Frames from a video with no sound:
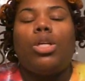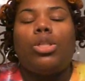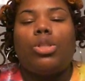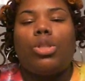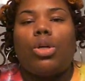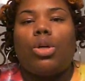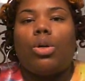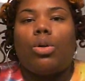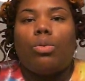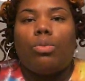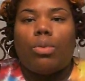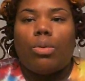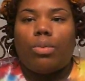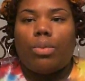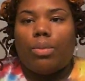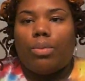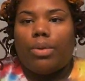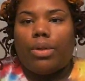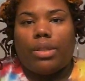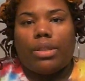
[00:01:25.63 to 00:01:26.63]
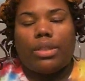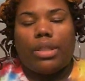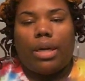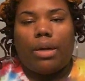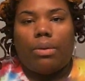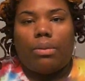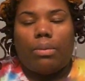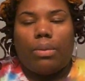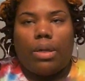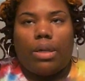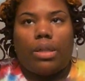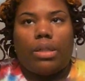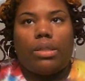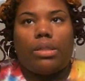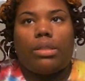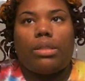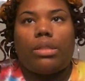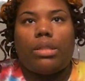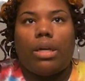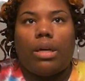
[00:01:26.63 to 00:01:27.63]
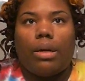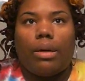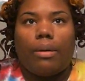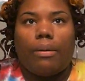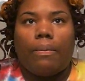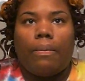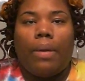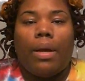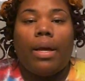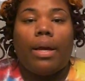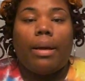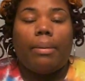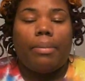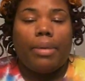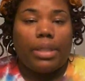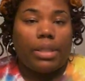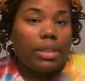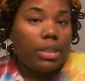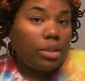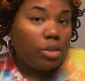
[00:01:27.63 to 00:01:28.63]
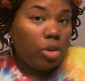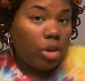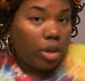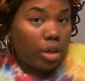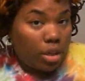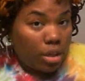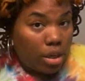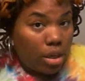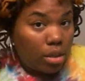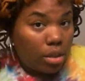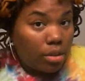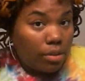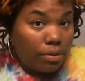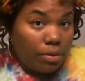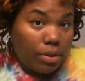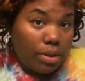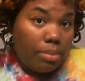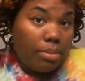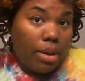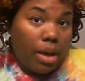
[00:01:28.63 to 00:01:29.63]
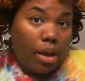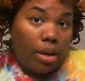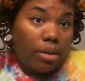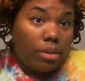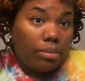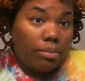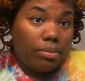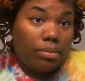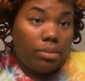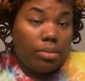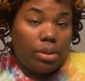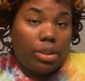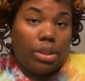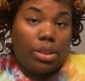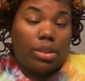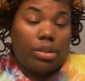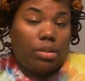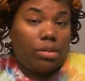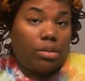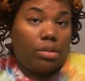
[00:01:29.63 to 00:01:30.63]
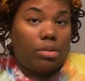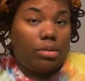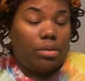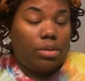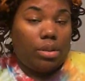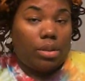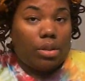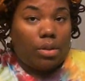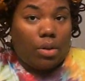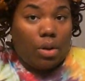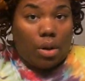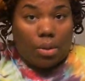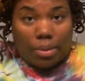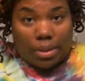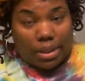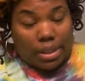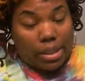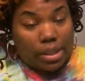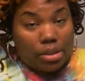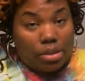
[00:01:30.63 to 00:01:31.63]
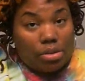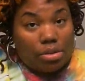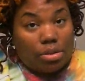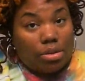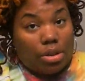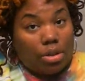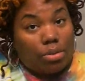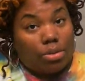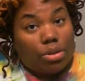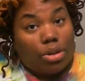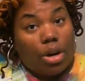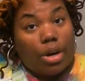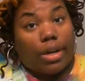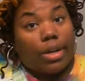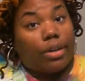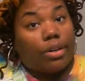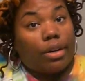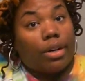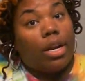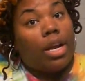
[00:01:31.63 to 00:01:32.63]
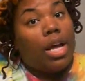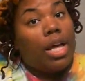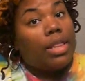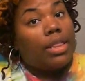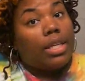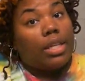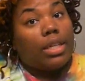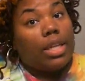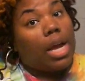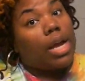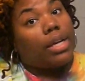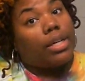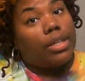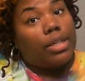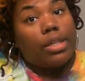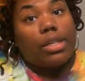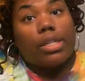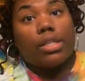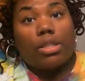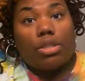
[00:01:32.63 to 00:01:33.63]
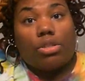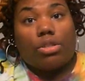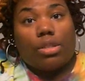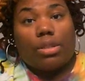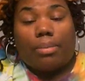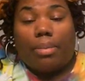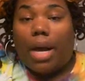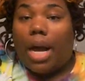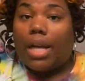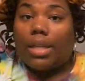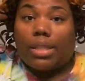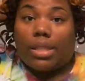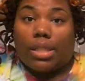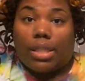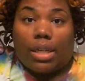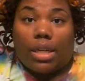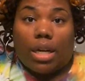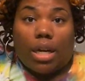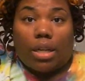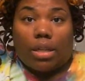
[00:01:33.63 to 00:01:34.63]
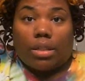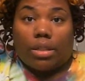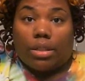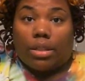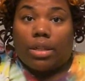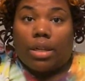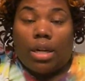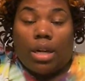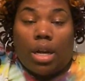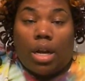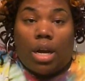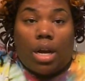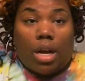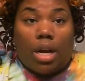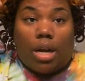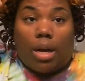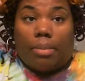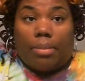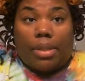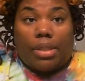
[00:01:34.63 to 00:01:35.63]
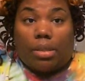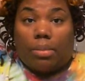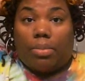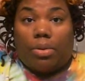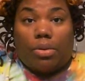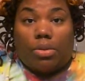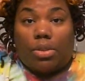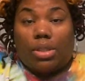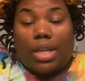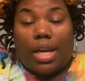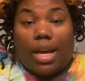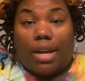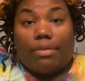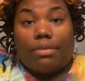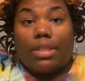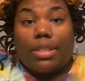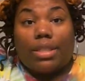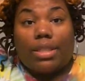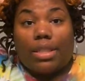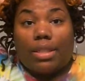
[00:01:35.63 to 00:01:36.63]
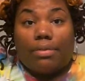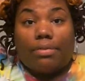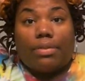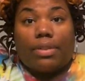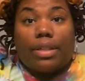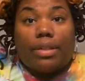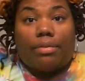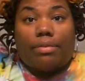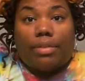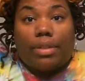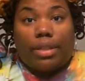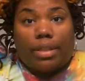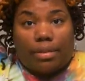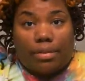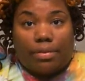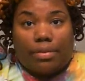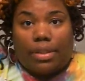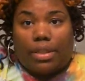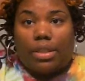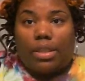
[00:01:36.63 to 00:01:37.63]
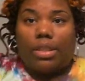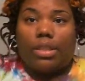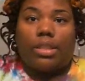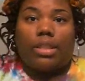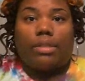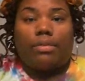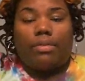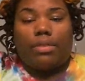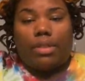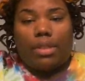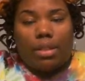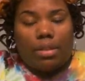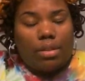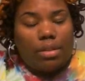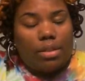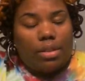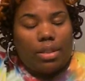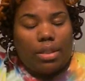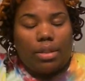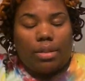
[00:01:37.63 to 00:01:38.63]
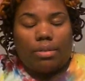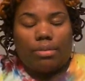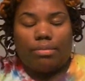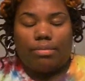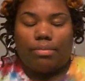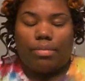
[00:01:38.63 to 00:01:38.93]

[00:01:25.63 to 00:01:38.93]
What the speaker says: So what we worked out was I picked the darker color for the bottom, which is, you know, always easier to go darker than lighter because you're depositing color as opposed to having a lift. It's lift, you know.